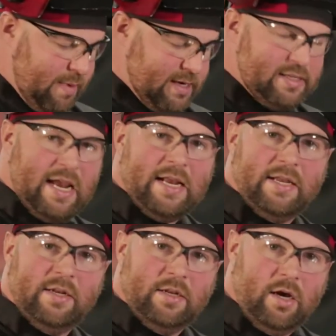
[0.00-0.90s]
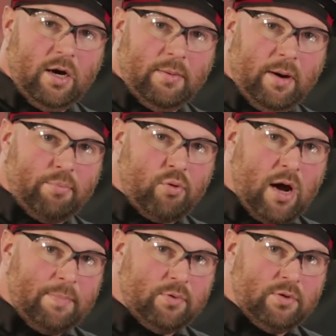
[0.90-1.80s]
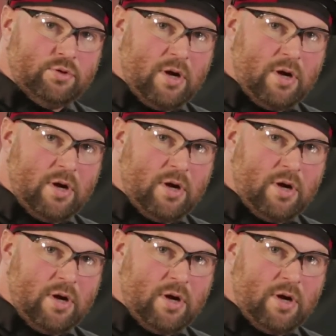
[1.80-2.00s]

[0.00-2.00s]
maintaining a, uh, a, proper